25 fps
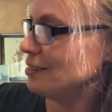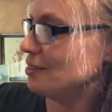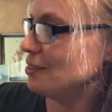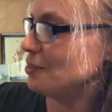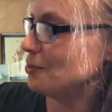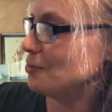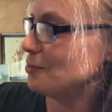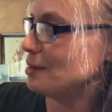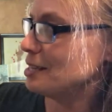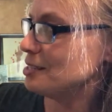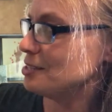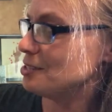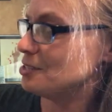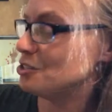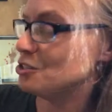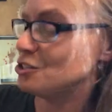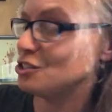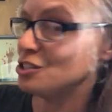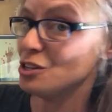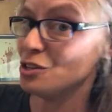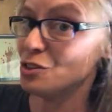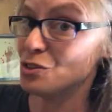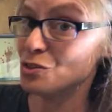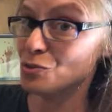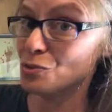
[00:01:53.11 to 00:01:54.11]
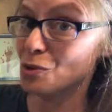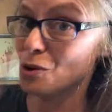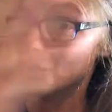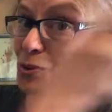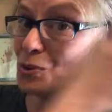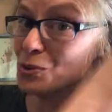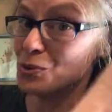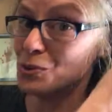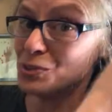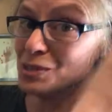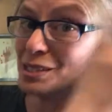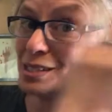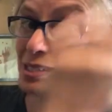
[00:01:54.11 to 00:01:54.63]
The rest she
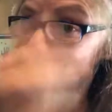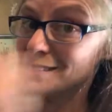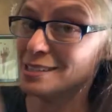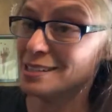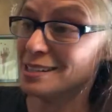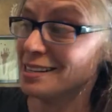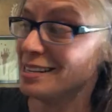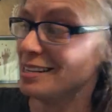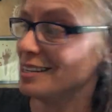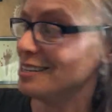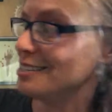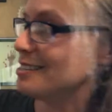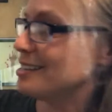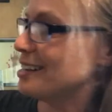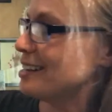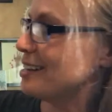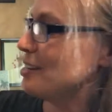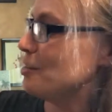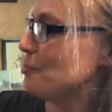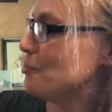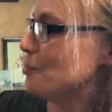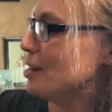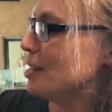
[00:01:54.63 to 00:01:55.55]
throws into the untidy